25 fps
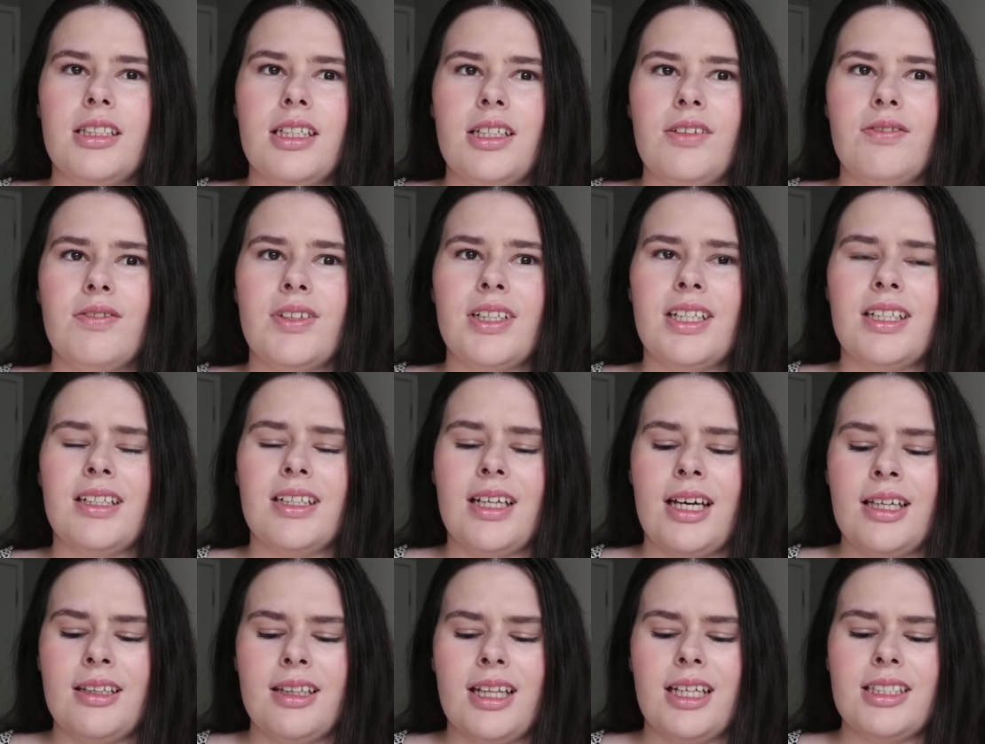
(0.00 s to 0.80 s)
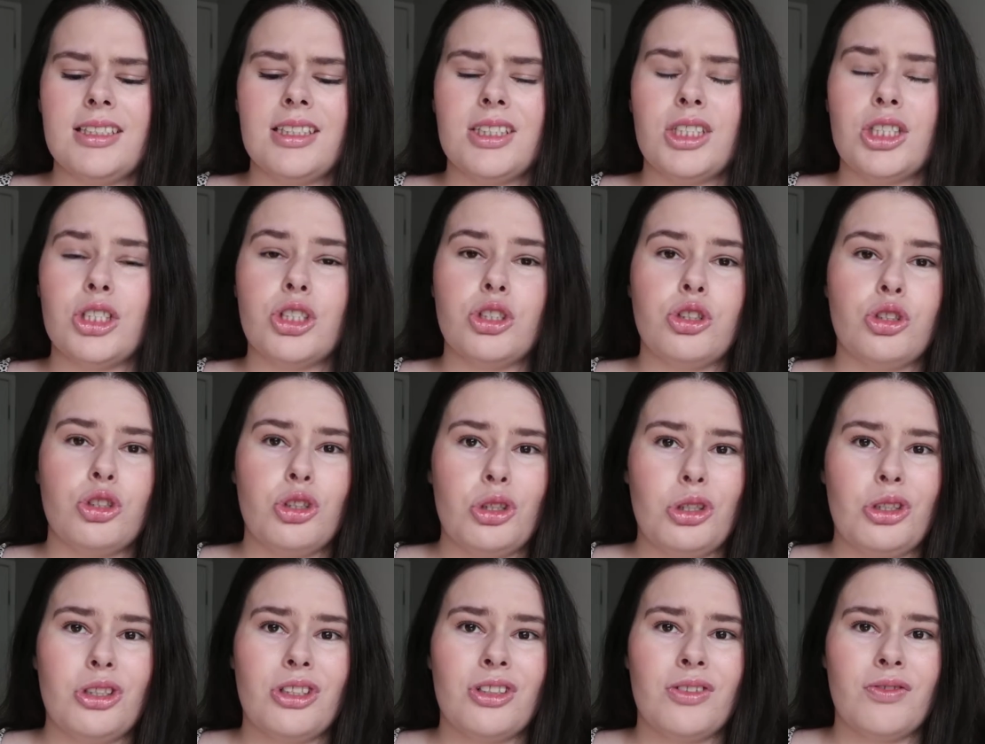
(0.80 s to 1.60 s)
even, and that's the
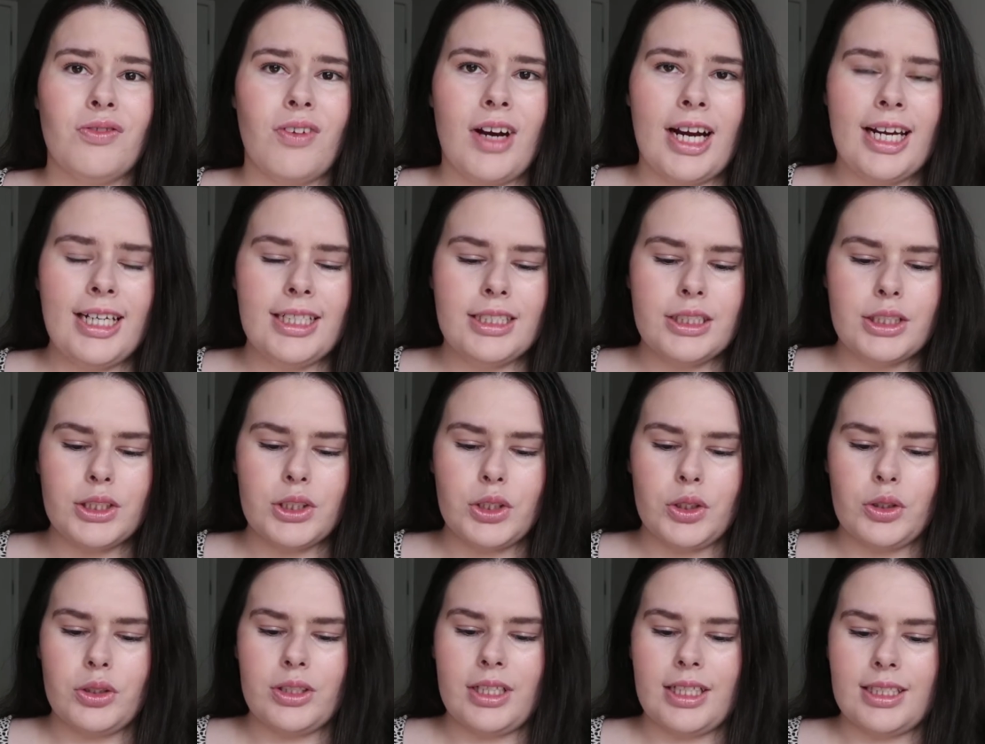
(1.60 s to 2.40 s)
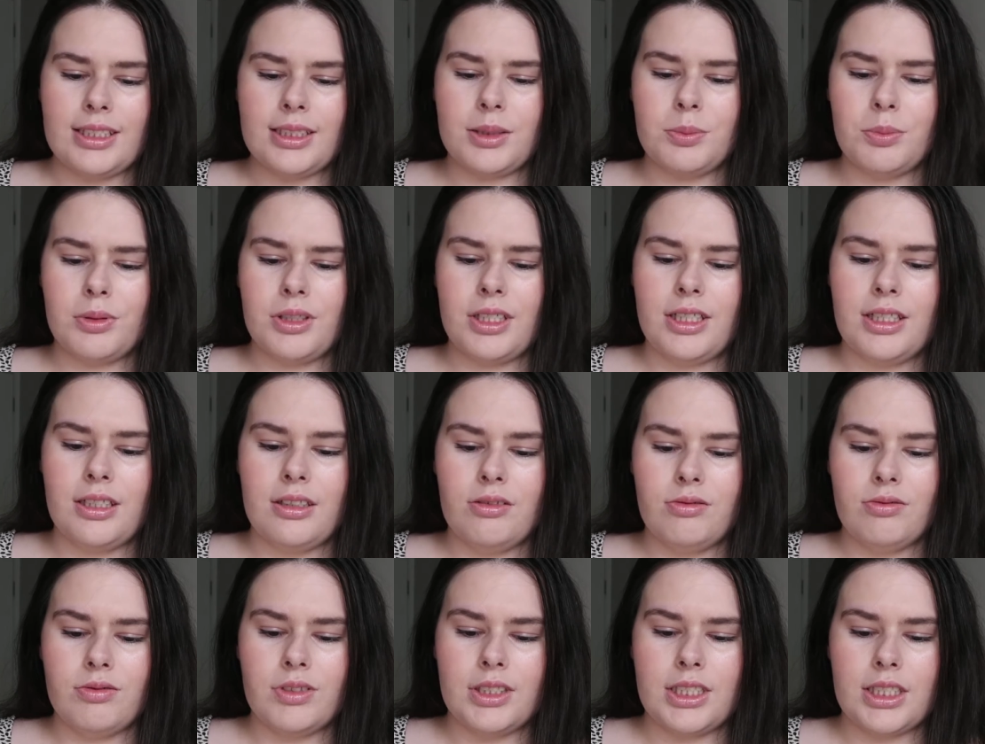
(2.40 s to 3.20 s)
student rate, so that's
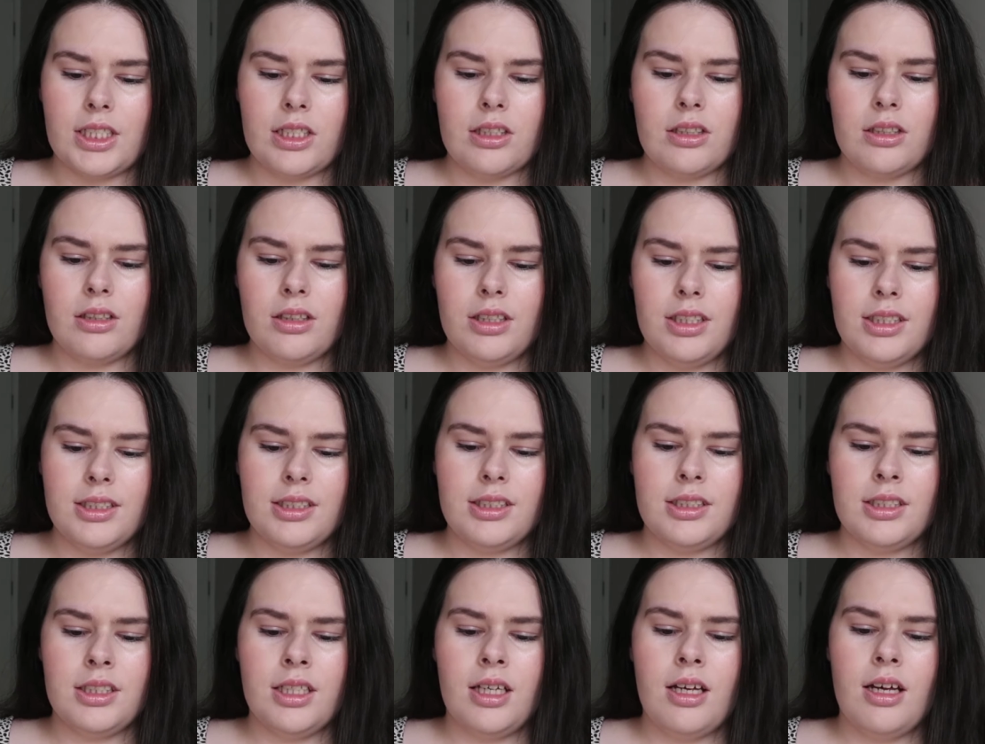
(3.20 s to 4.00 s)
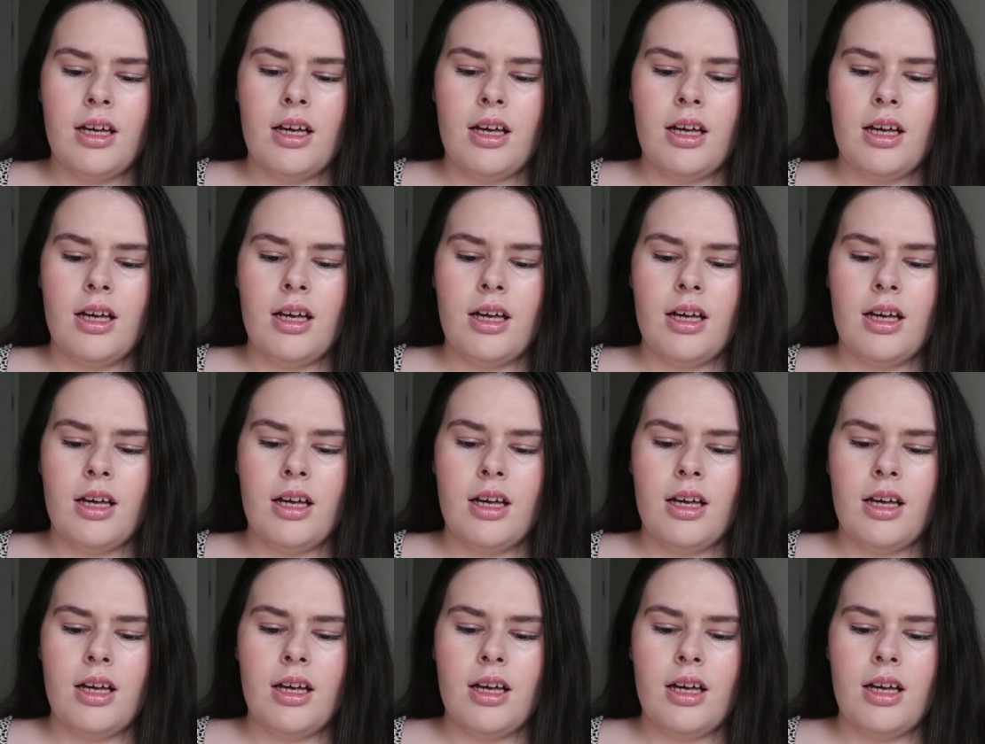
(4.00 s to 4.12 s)
pretty ridiculous.